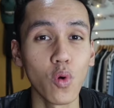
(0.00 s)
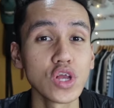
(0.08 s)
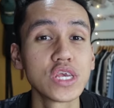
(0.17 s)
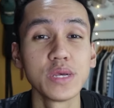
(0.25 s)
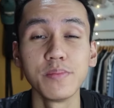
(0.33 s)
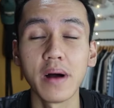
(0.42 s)

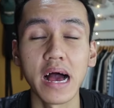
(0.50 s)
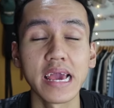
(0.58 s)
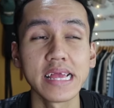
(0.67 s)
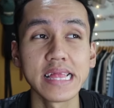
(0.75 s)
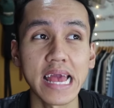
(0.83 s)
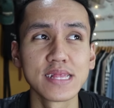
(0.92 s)
Watch
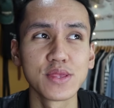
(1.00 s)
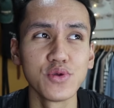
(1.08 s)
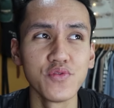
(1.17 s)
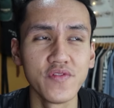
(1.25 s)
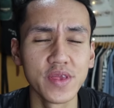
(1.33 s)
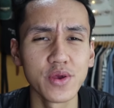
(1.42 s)
my next
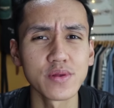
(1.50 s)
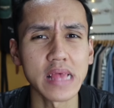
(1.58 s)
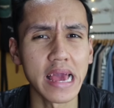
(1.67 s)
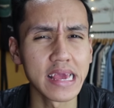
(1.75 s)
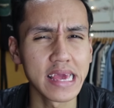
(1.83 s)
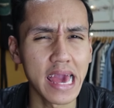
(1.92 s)
two videos,
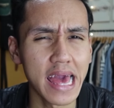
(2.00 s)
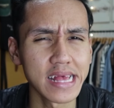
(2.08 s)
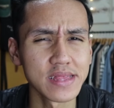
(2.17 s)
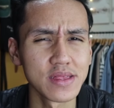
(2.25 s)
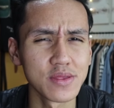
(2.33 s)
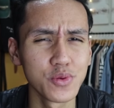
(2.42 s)
I guess,